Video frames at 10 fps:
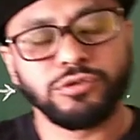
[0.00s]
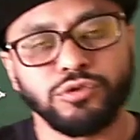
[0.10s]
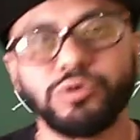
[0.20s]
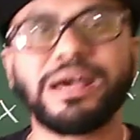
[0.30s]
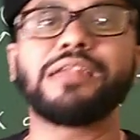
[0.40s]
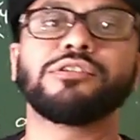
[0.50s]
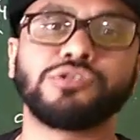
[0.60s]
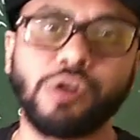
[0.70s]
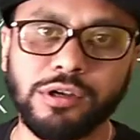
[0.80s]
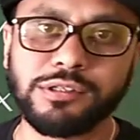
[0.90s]
shoe and a
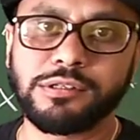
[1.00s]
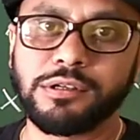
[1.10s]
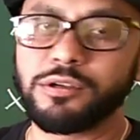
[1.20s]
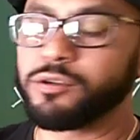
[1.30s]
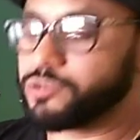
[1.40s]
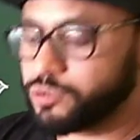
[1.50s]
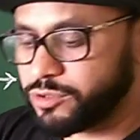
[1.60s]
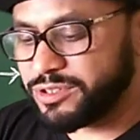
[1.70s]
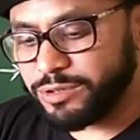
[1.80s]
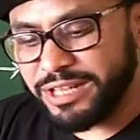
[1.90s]
socks.
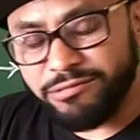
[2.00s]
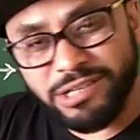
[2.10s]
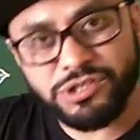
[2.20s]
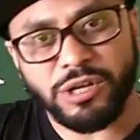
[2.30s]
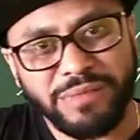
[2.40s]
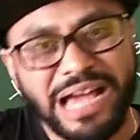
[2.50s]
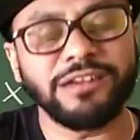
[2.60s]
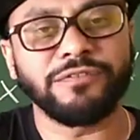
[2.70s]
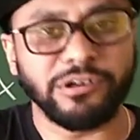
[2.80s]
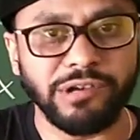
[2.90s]
So there is some kind
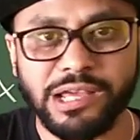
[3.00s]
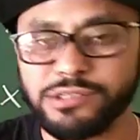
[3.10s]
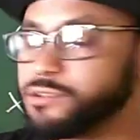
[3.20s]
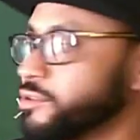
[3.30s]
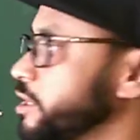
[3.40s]
of a relation. So